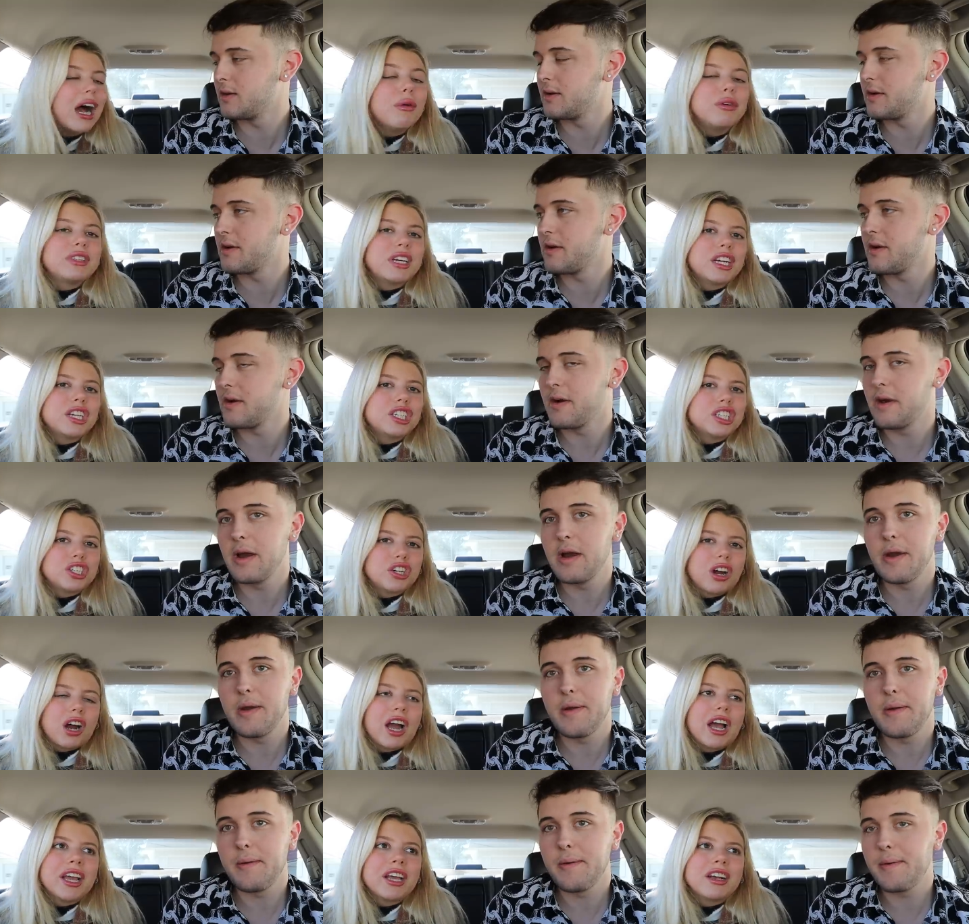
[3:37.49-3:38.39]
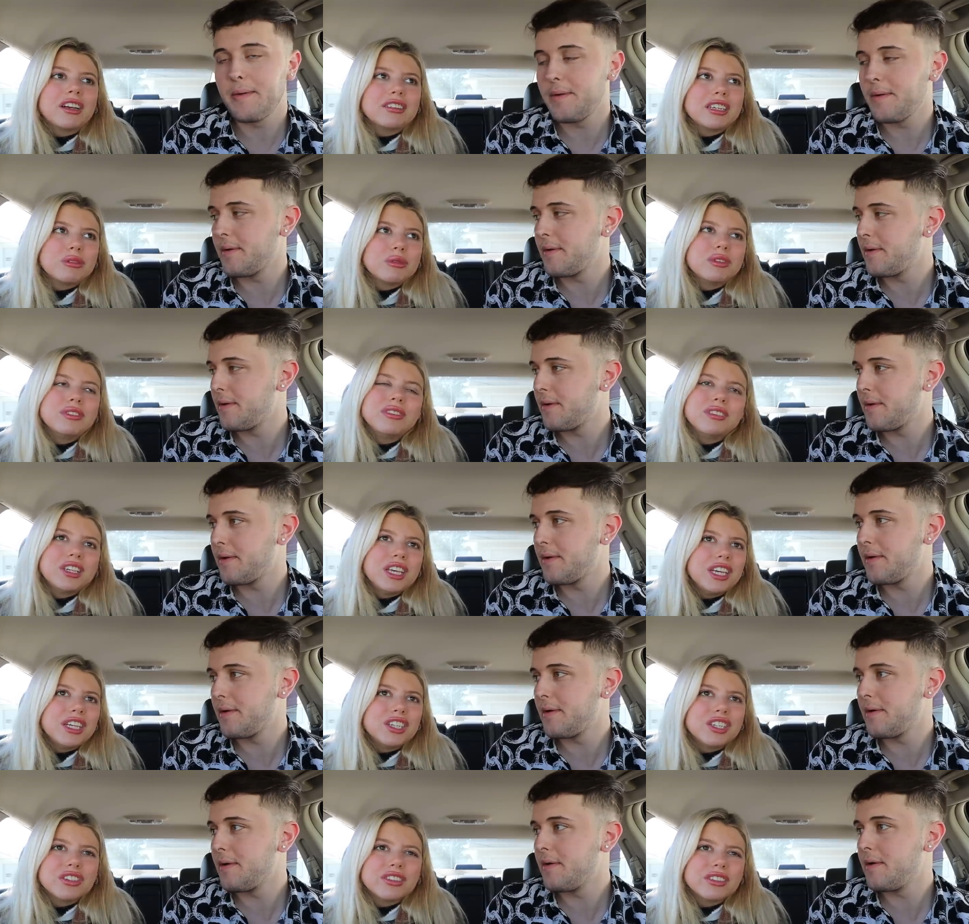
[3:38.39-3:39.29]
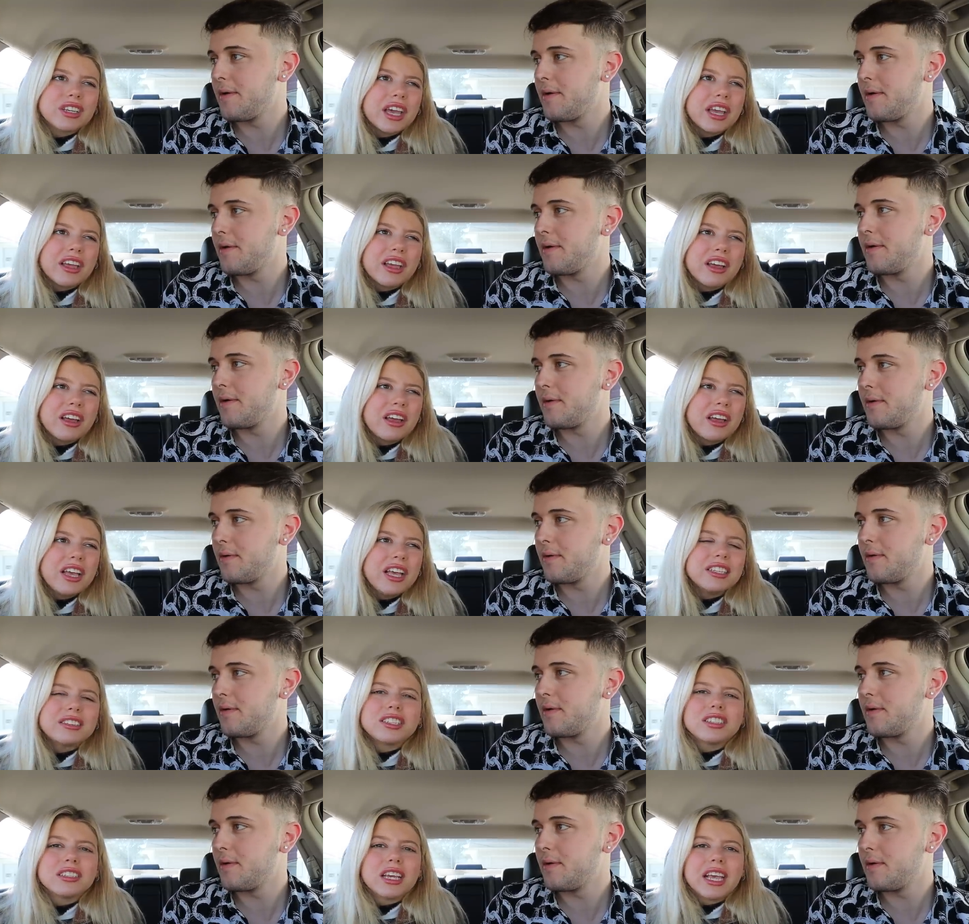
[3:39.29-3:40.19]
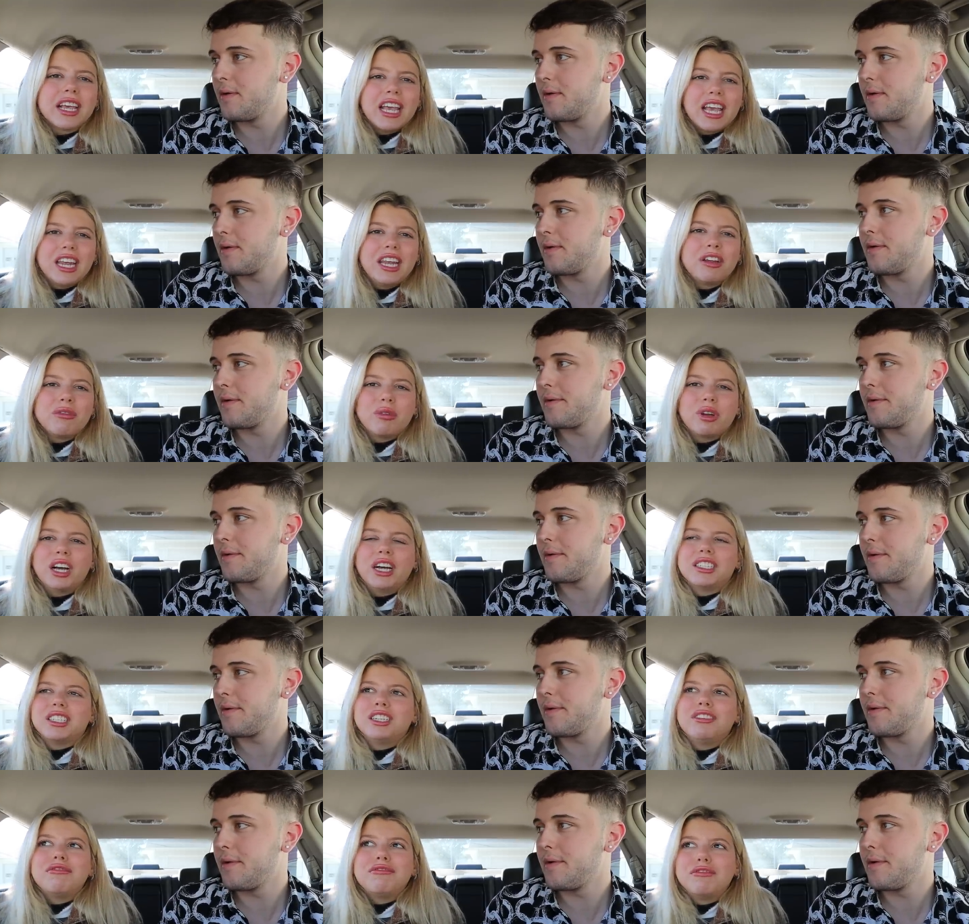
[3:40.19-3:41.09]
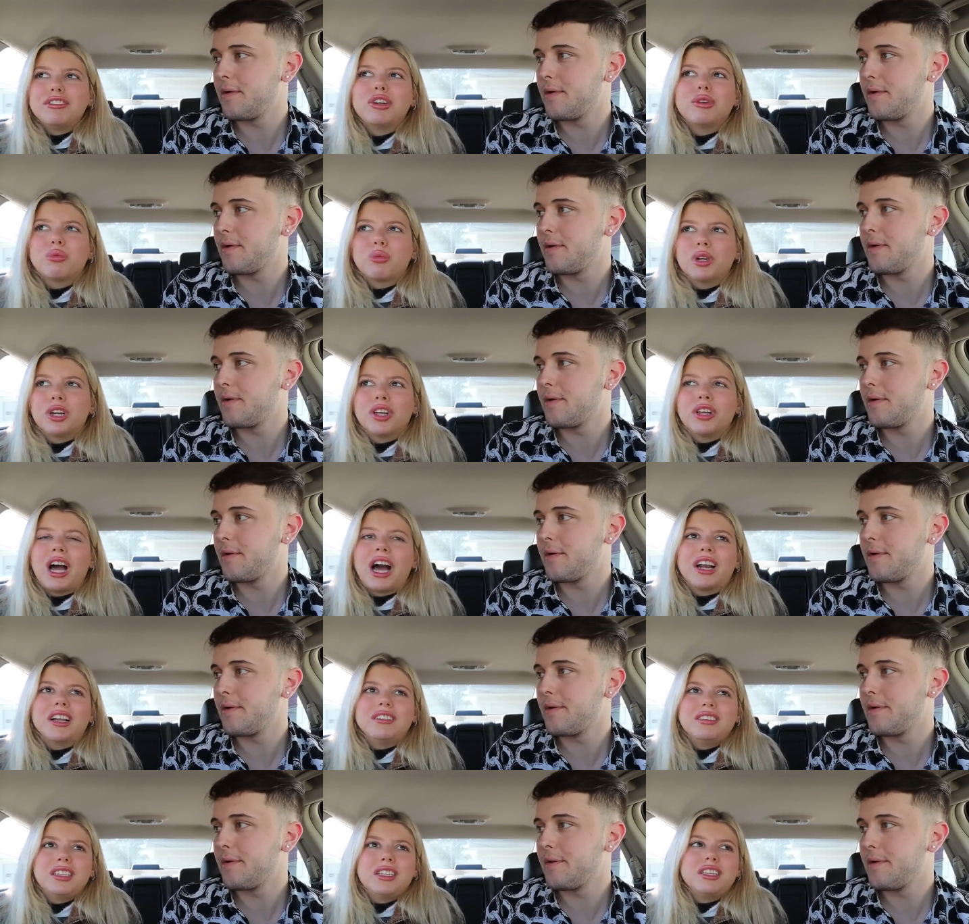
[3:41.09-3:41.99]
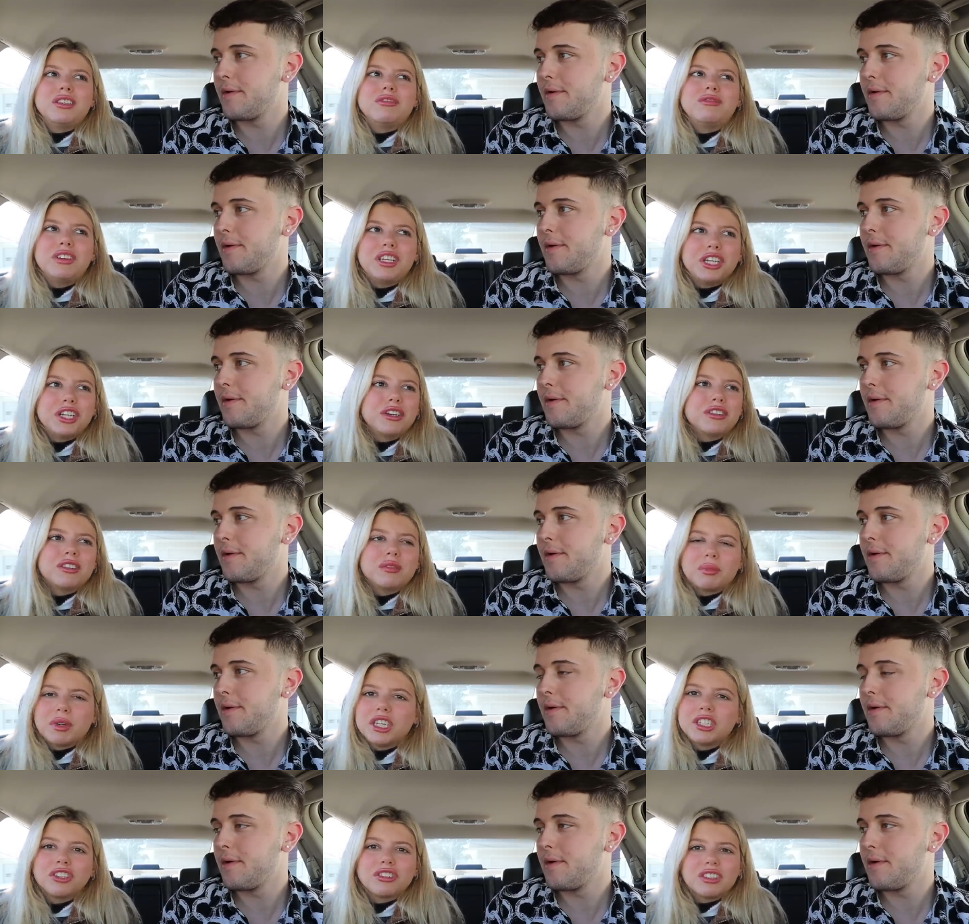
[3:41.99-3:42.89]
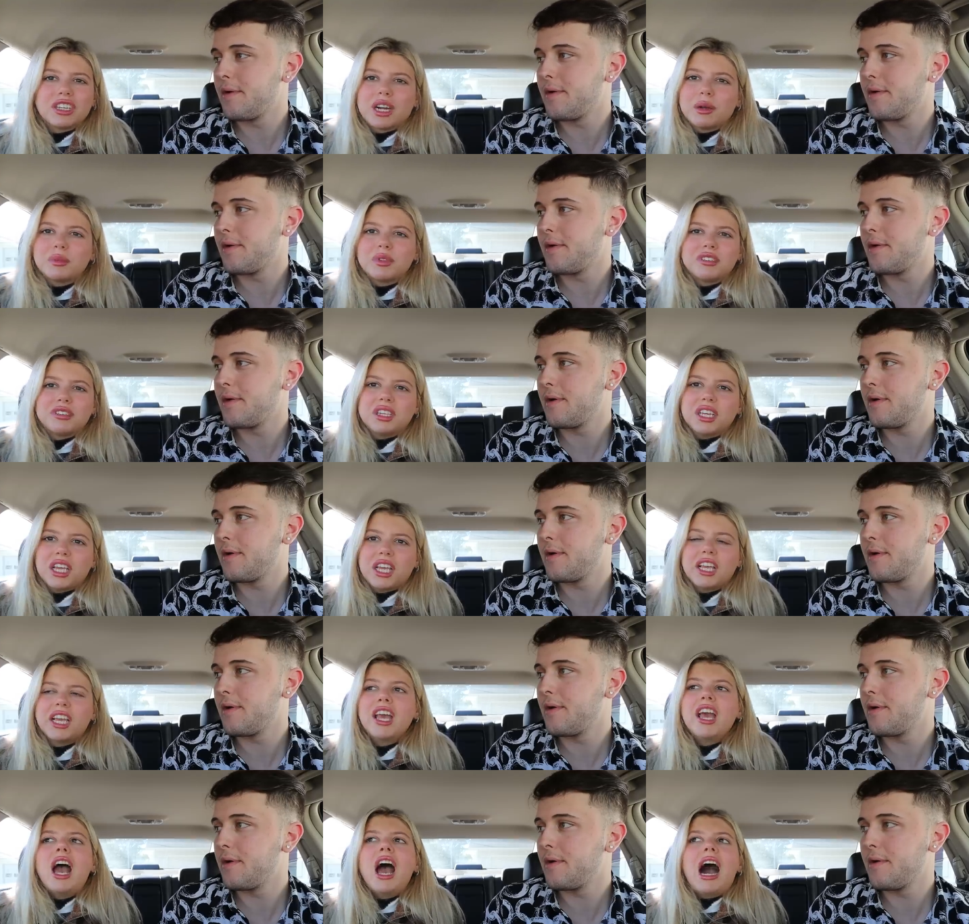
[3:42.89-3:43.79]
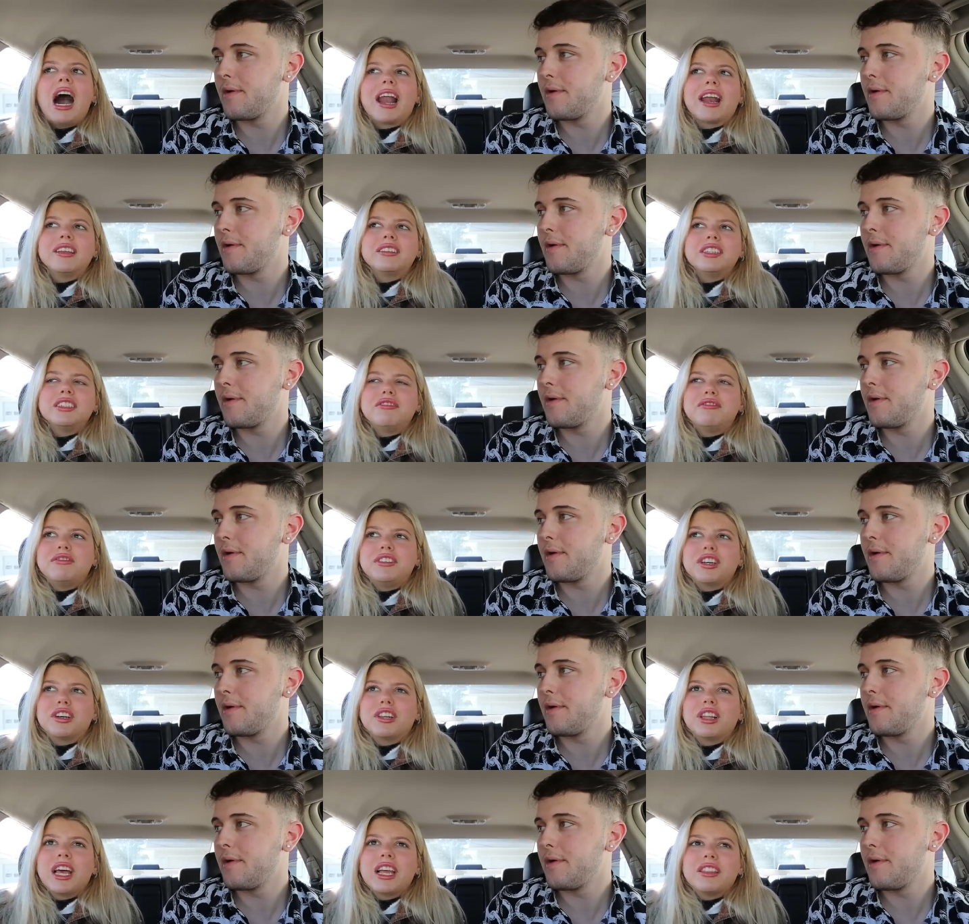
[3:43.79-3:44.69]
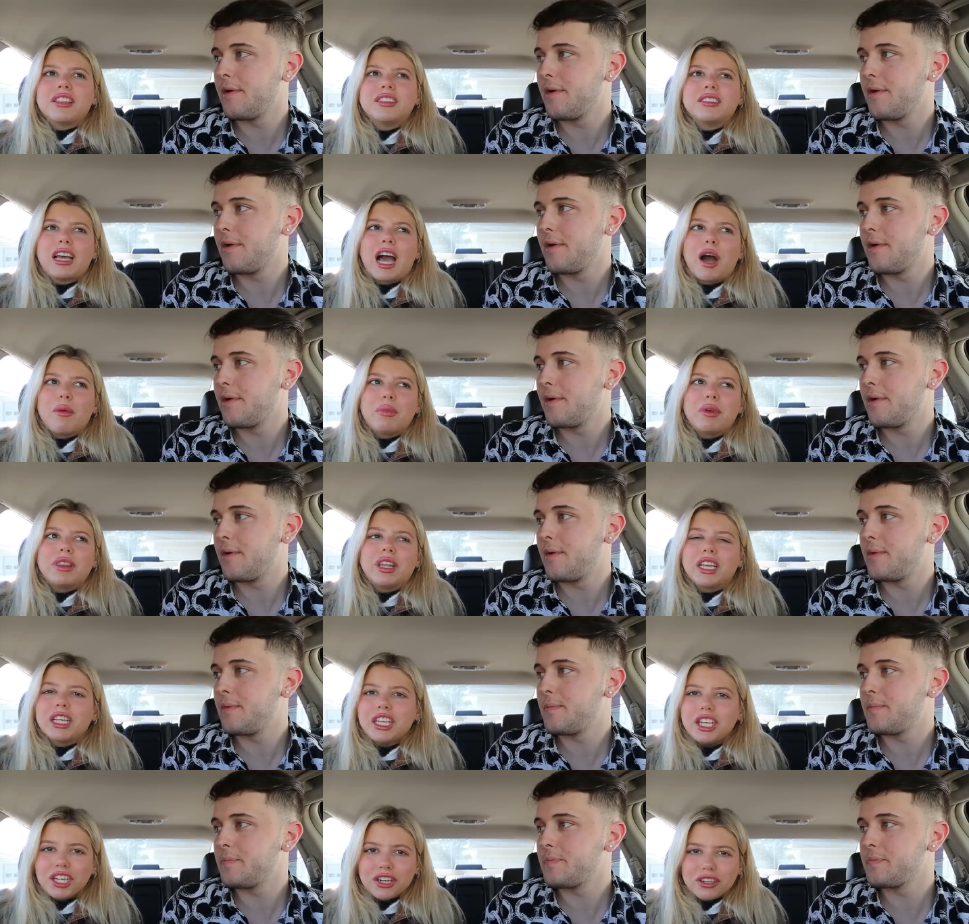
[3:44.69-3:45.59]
Speaker 1: I was actually crying because I was seeing just like it's just like hitting real. It didn't feel real. Honestly, these videos and pictures that I'm seeing honestly feel like this happened like